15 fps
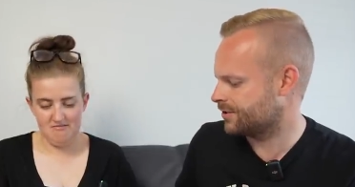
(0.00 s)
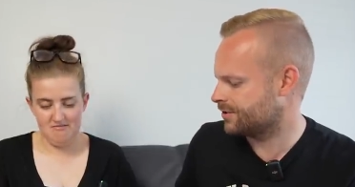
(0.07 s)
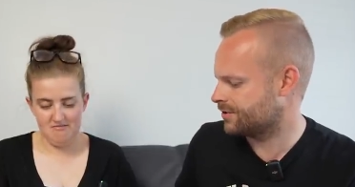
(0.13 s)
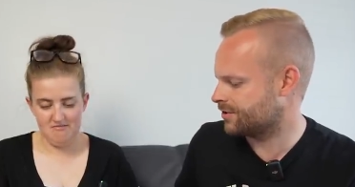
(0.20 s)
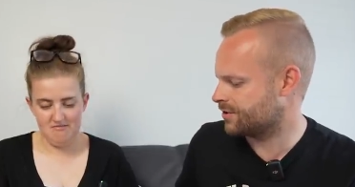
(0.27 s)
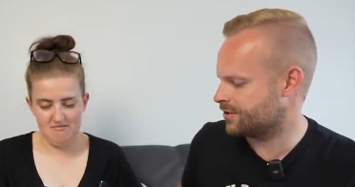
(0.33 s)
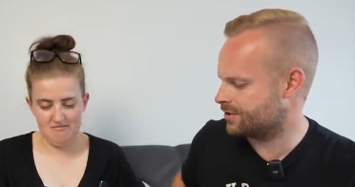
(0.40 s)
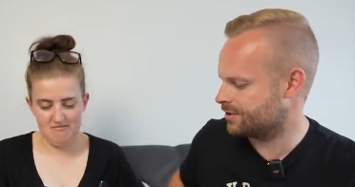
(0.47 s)

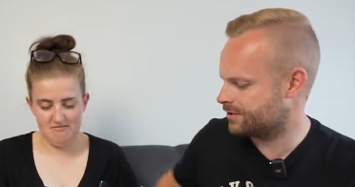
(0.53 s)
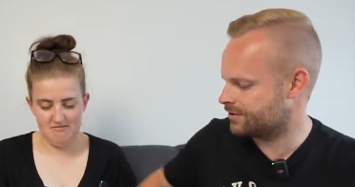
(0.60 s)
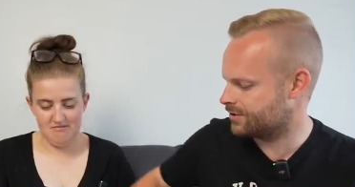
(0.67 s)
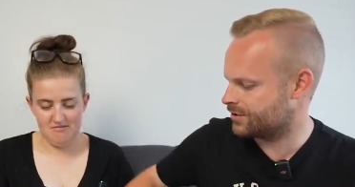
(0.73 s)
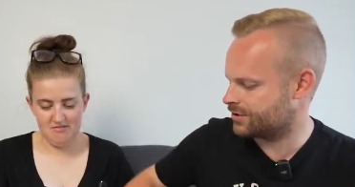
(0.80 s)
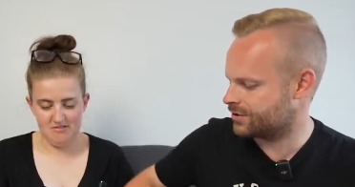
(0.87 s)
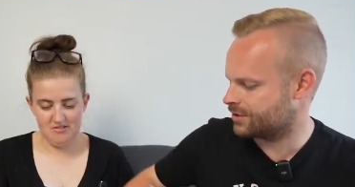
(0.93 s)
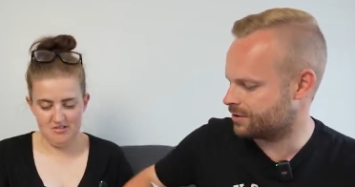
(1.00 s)
Speaker 1: So,
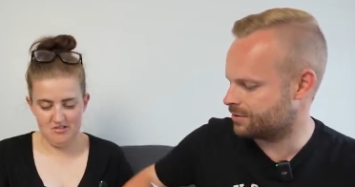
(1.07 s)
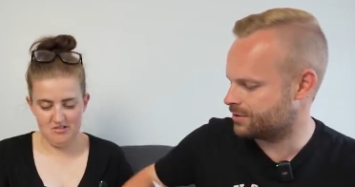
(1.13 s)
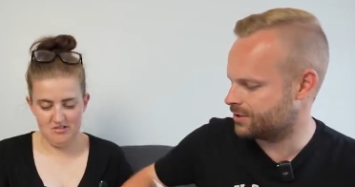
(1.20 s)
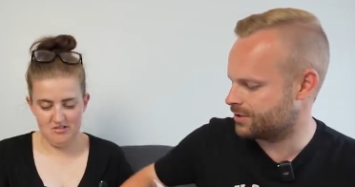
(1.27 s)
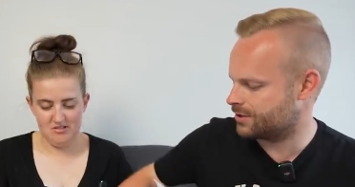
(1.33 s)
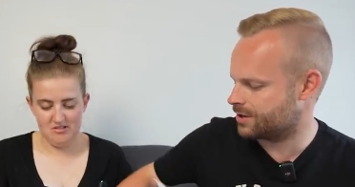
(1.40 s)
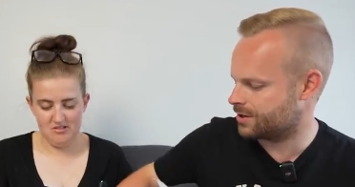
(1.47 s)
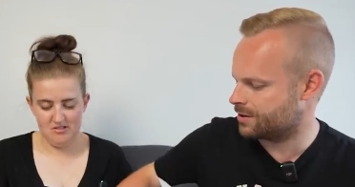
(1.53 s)

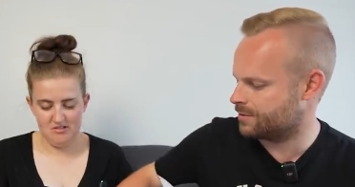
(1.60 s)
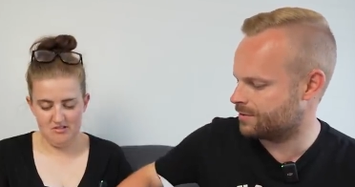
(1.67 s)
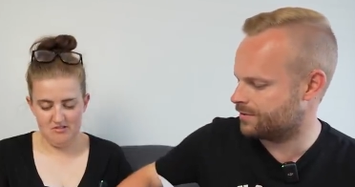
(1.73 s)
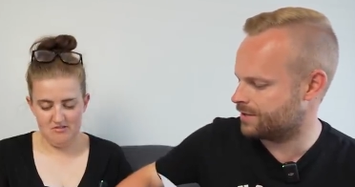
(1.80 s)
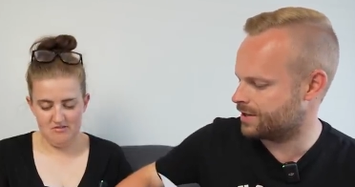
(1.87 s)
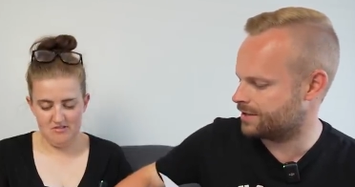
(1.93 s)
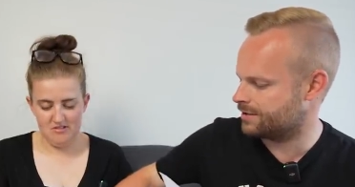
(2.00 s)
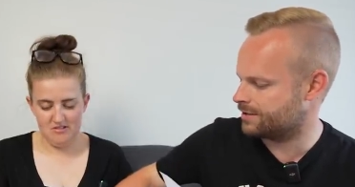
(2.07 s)

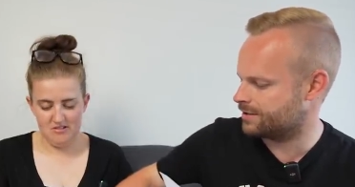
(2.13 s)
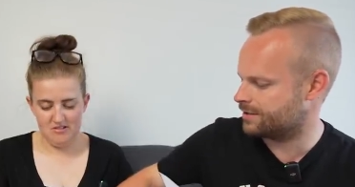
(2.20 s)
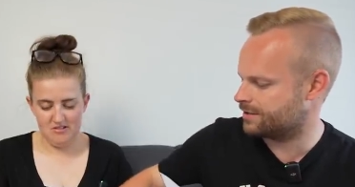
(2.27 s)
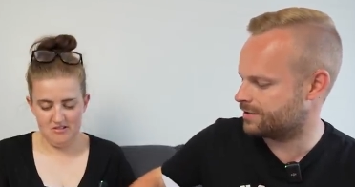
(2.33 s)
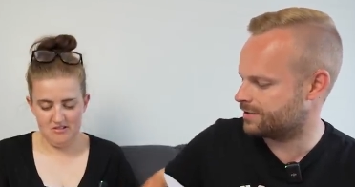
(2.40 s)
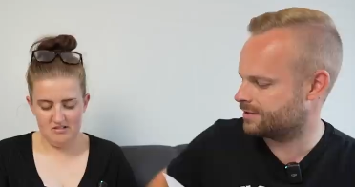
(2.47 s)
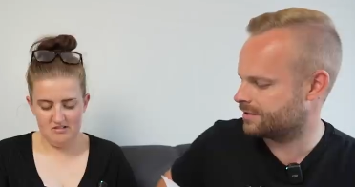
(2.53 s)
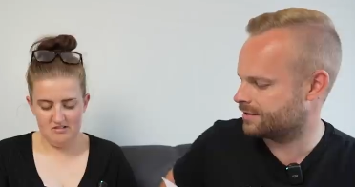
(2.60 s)
Sosnovitz.